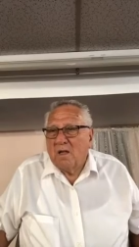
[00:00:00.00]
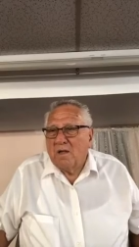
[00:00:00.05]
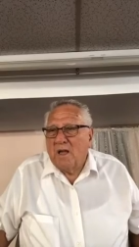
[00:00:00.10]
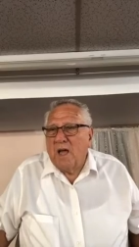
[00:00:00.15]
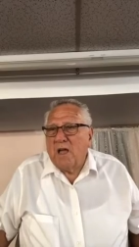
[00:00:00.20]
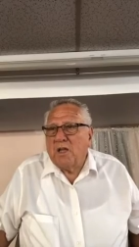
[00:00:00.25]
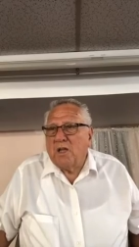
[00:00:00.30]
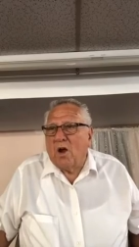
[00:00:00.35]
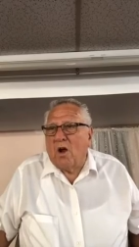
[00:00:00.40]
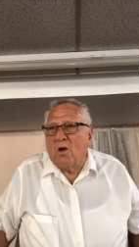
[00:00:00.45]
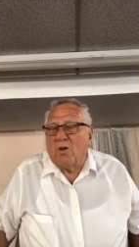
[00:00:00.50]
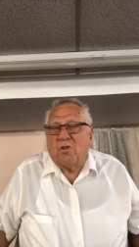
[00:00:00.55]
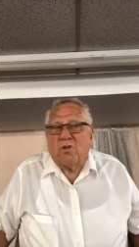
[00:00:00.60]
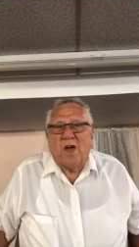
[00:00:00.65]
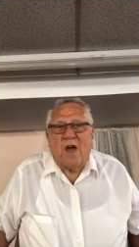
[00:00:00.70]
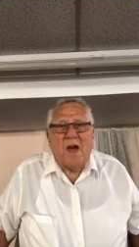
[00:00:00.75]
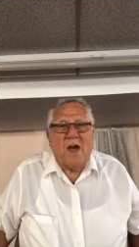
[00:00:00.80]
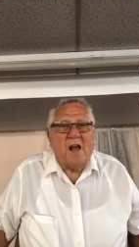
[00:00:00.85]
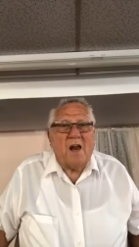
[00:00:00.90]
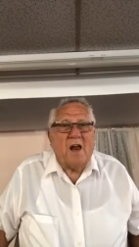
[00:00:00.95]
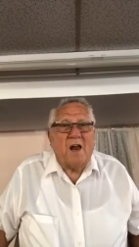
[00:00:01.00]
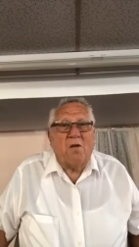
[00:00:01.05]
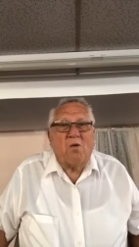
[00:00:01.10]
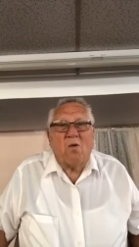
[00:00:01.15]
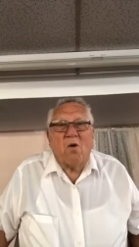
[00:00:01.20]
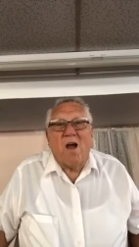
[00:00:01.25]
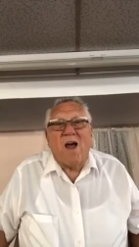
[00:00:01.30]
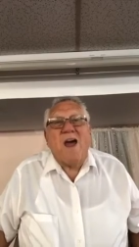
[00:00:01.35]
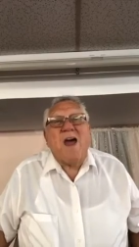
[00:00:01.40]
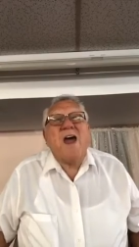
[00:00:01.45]
They turned tail
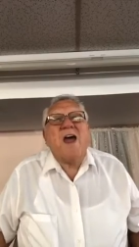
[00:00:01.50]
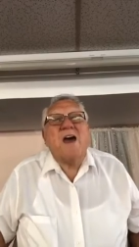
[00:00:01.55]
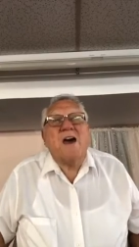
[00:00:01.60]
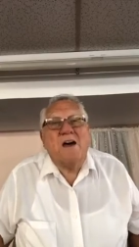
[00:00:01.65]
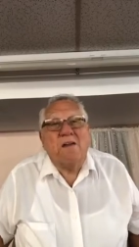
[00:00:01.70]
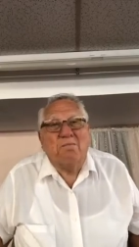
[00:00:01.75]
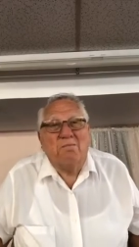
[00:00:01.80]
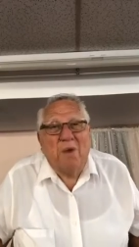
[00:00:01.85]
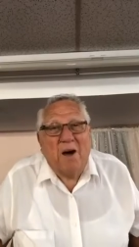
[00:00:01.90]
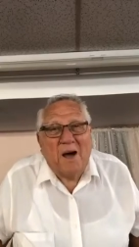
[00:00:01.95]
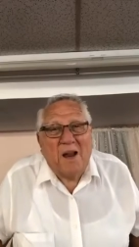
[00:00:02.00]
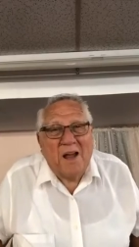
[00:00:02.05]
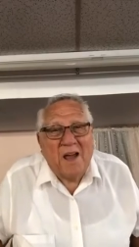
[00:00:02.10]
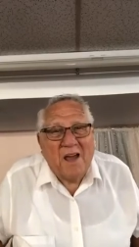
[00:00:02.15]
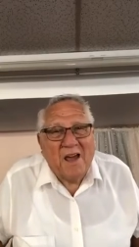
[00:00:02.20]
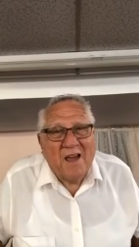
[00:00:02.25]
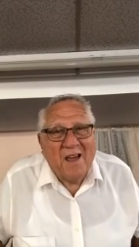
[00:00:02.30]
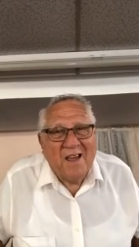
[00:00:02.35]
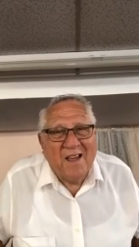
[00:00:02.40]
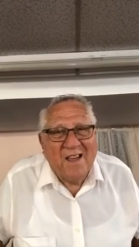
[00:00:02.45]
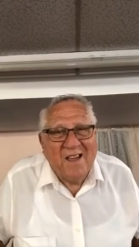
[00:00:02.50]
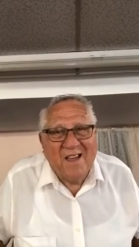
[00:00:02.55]
and ran, buddy.